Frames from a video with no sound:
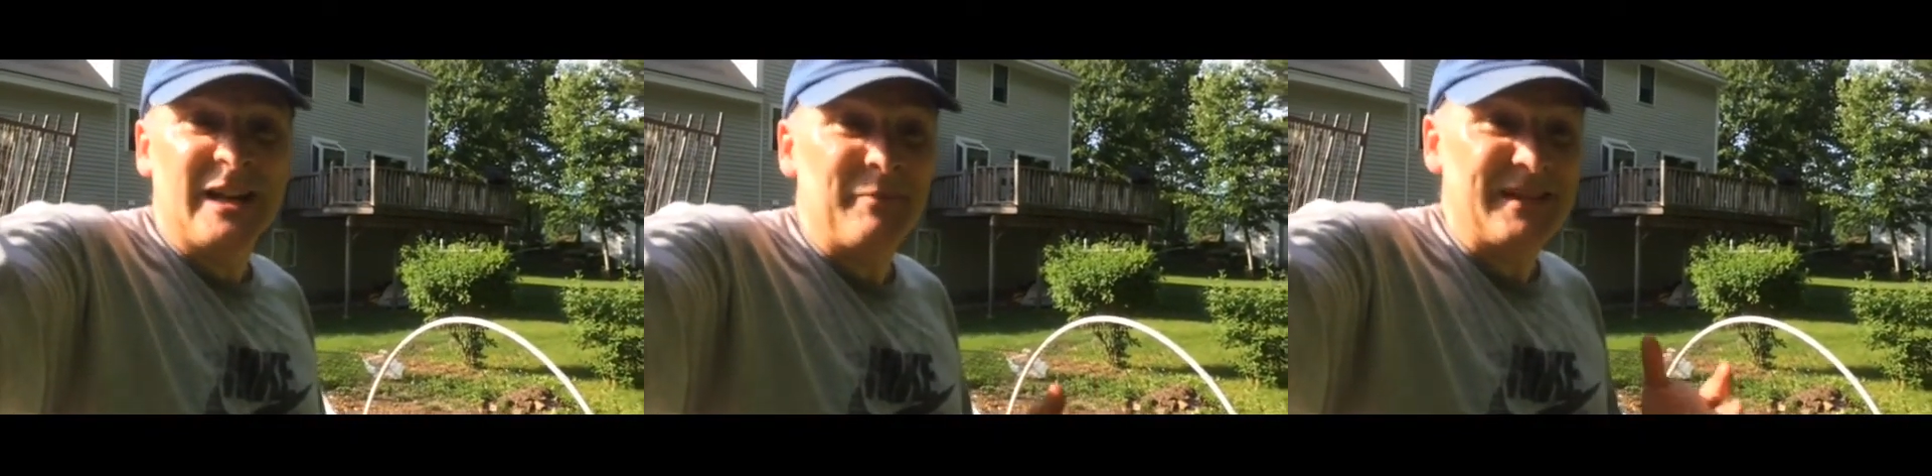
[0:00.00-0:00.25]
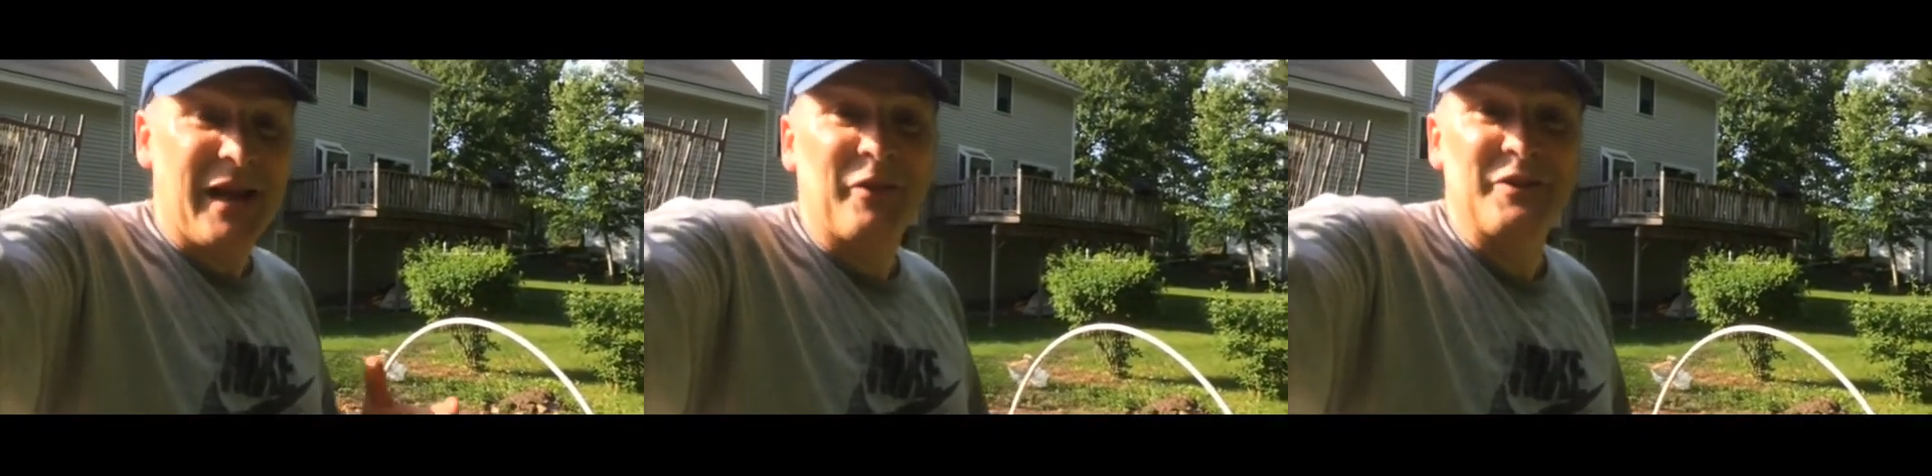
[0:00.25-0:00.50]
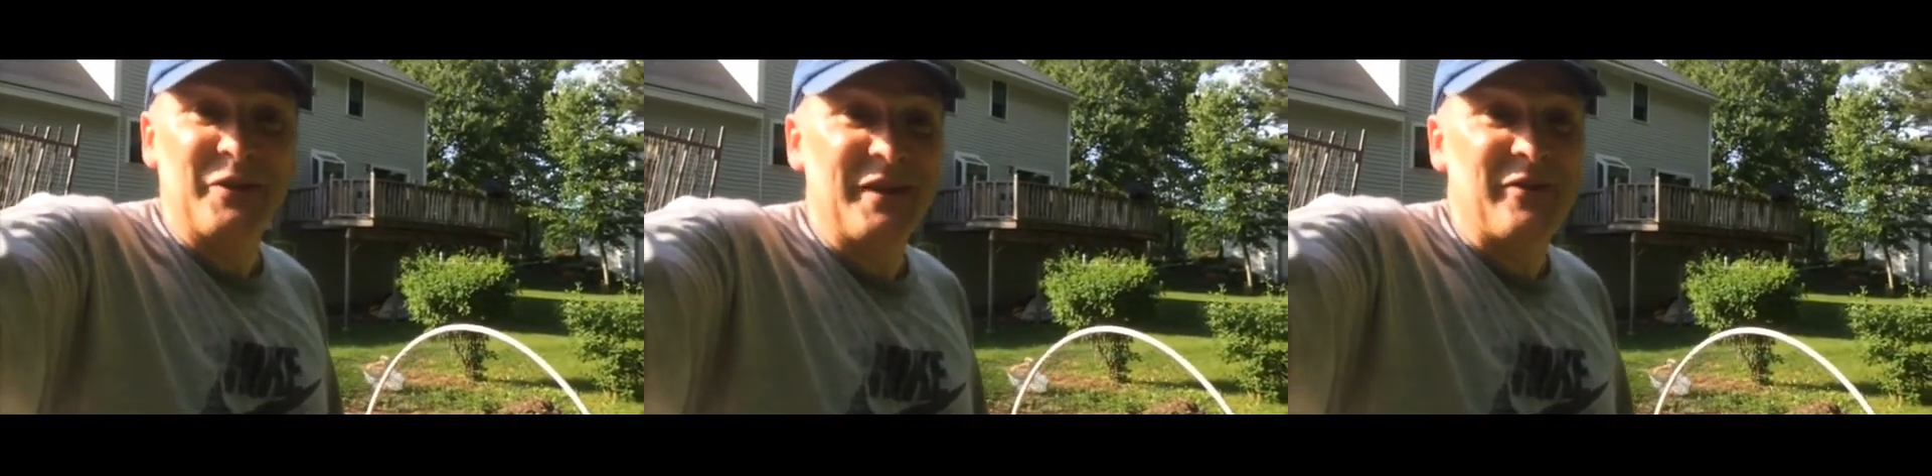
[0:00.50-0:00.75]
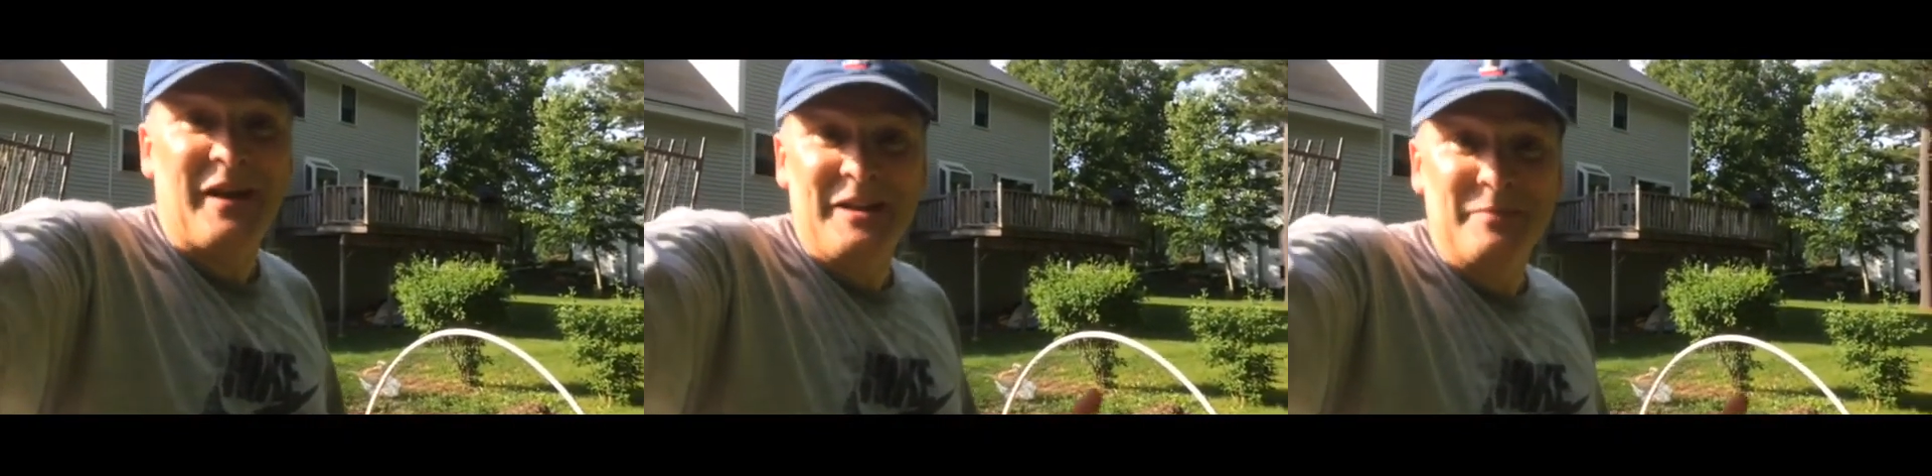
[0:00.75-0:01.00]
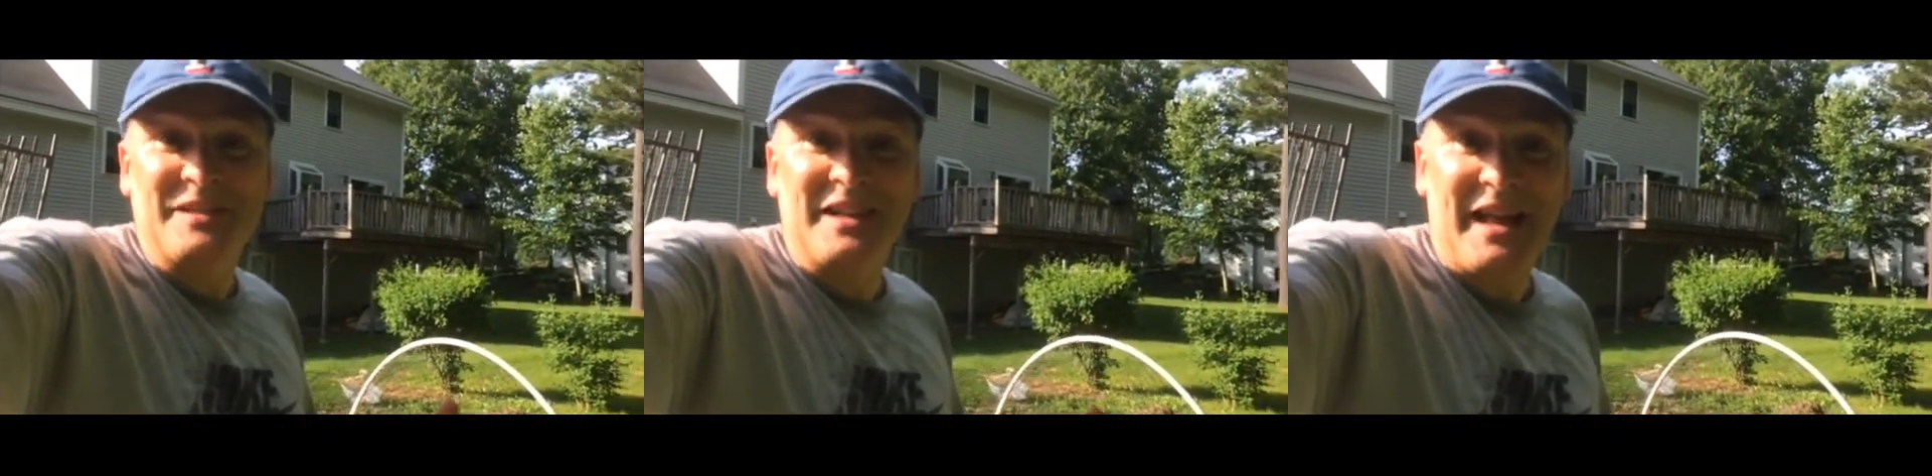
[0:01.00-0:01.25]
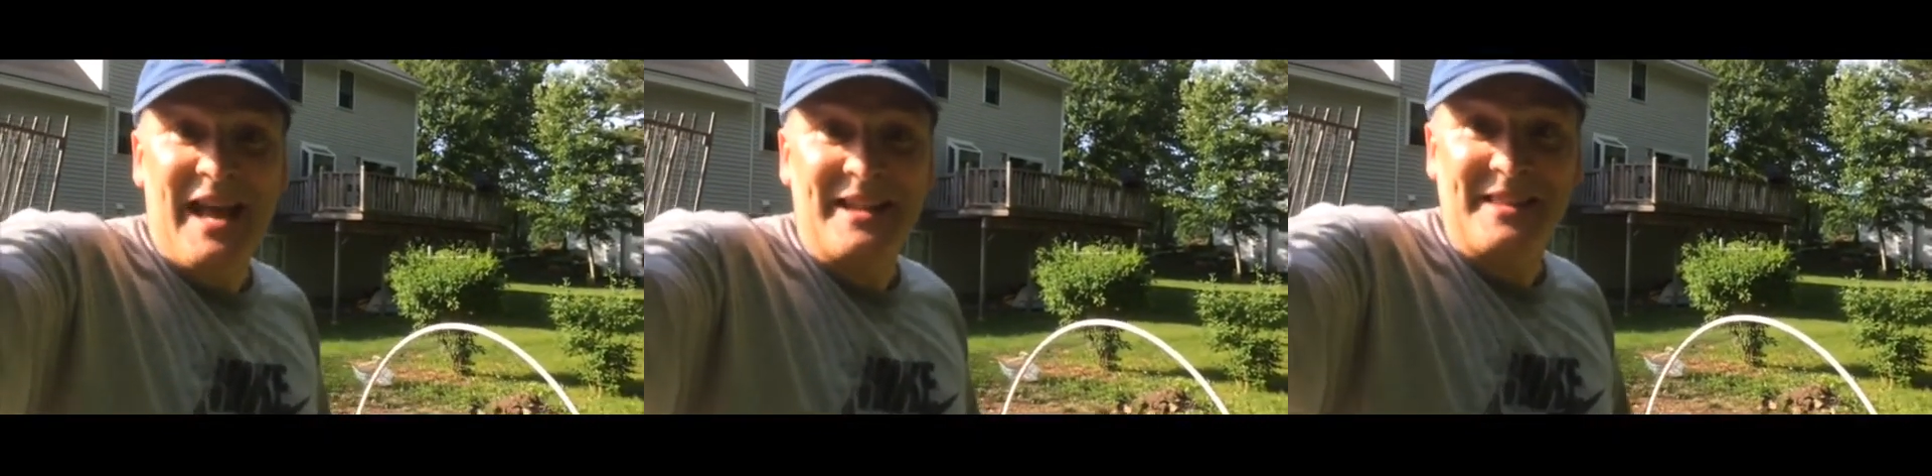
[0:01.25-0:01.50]
And I'm telling you, here I am
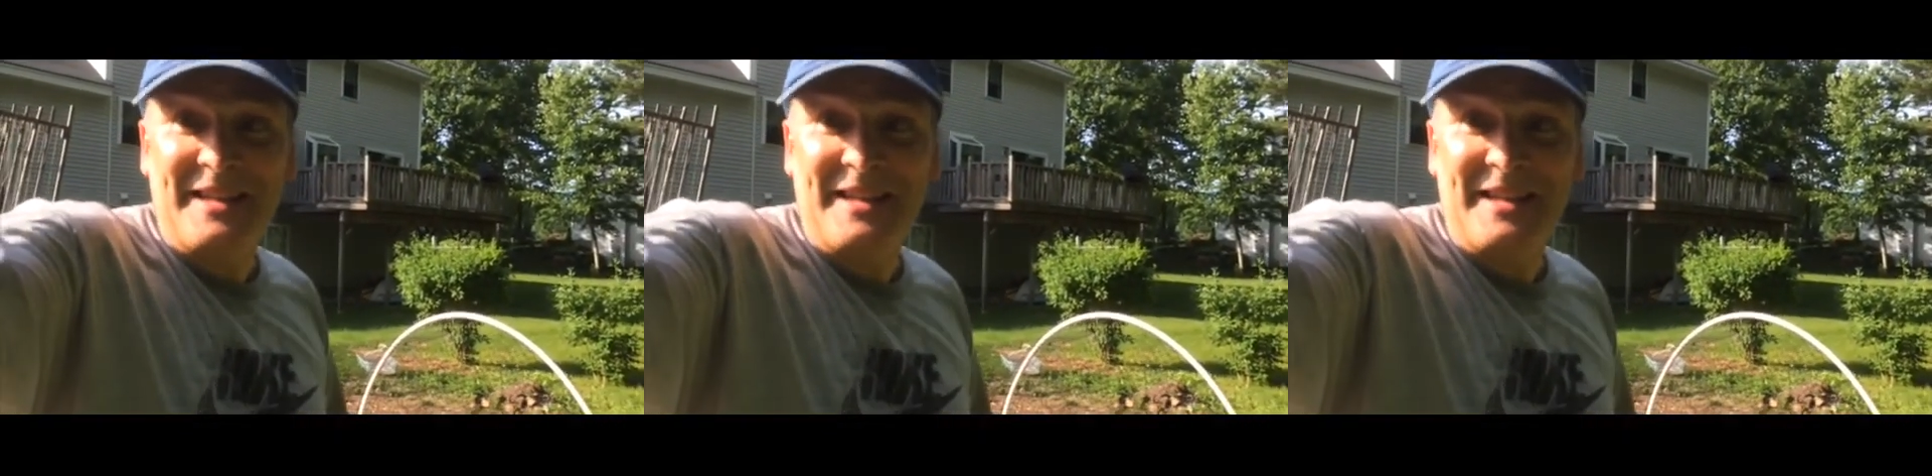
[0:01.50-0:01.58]
today